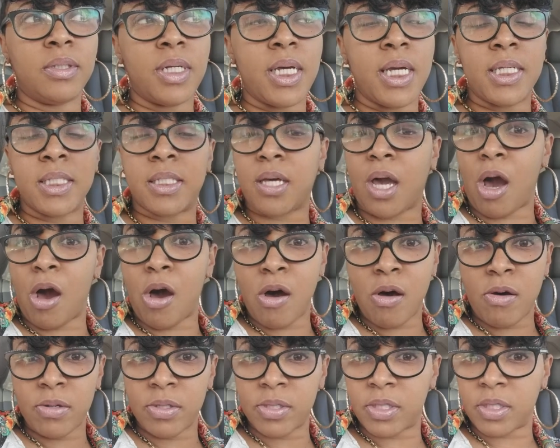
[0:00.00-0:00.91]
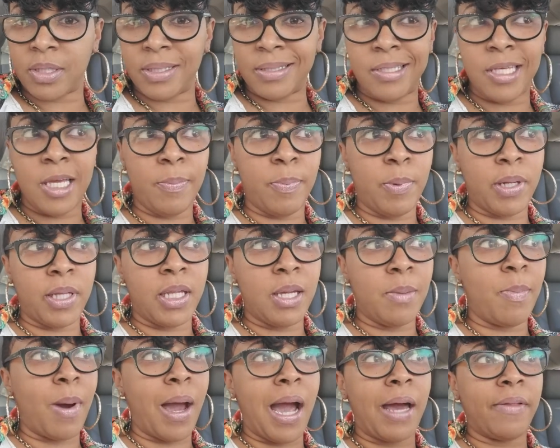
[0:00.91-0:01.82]
it's caused typically
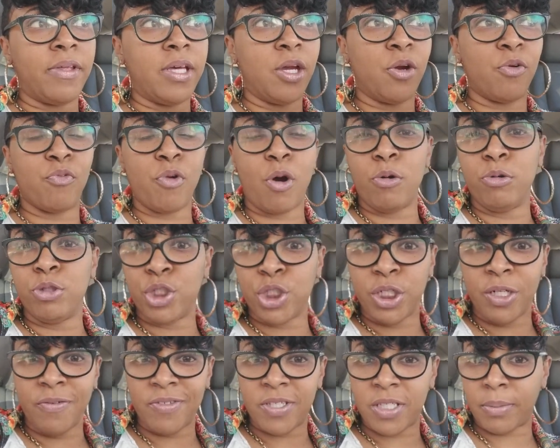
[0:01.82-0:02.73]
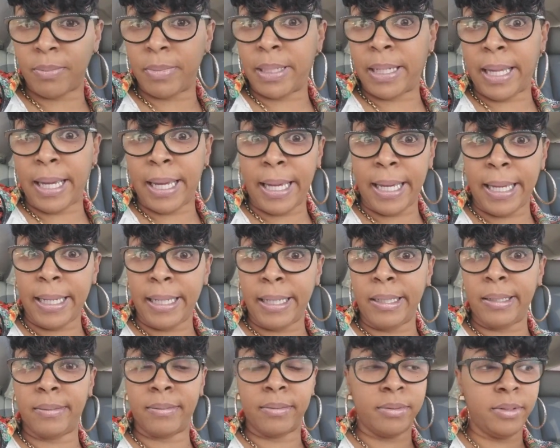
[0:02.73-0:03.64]
by the erosion of some
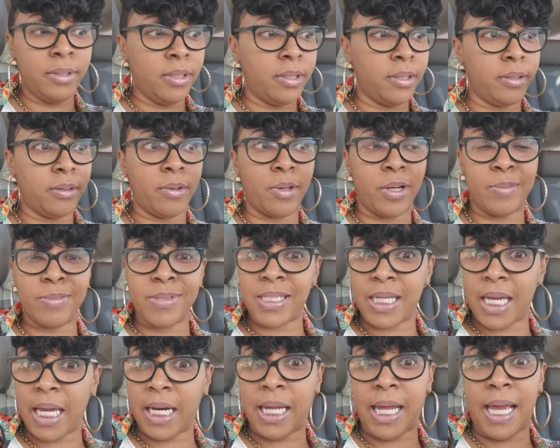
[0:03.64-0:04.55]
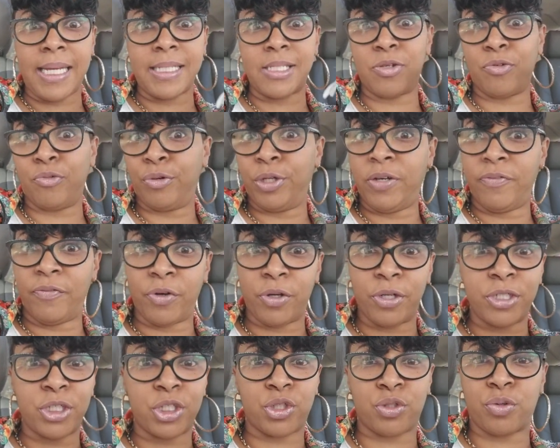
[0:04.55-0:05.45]
land. You know what I'm saying? It has a
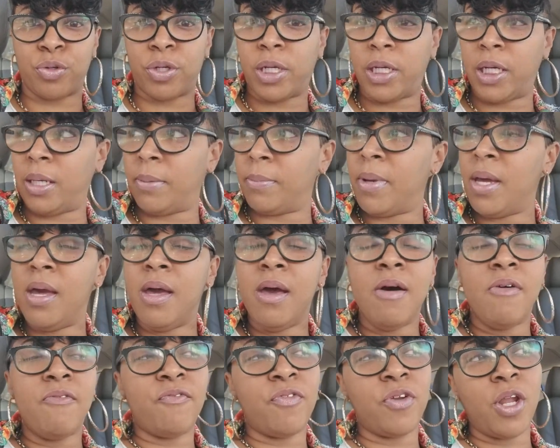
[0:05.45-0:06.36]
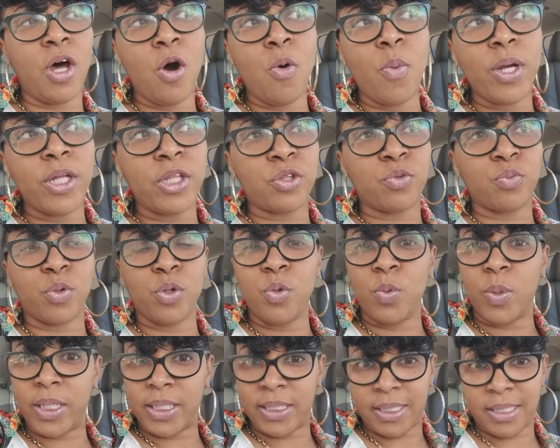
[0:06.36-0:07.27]
river, a stream flowing
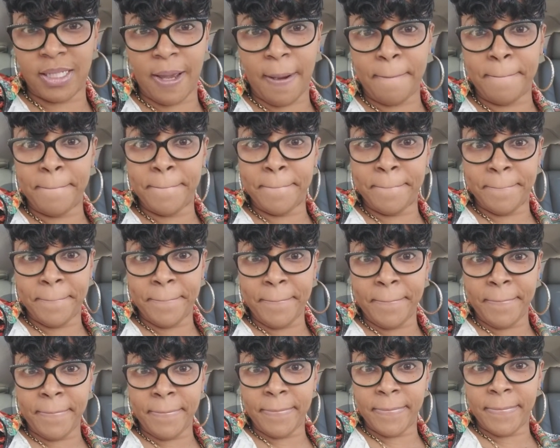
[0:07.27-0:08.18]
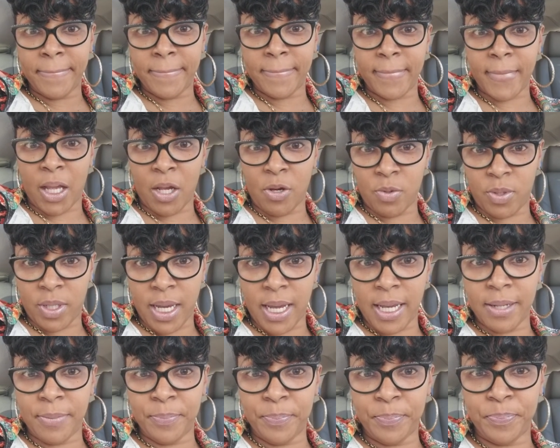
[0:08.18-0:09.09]
through it.
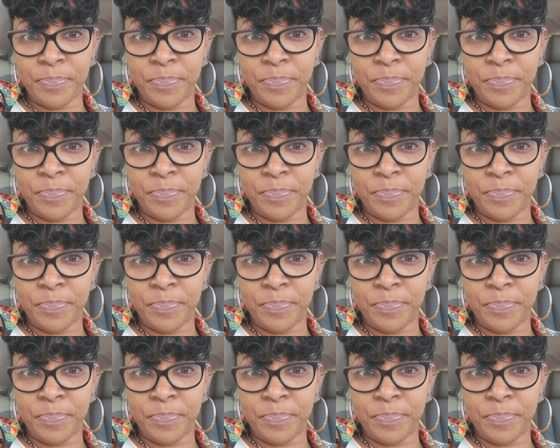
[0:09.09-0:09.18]
Okay.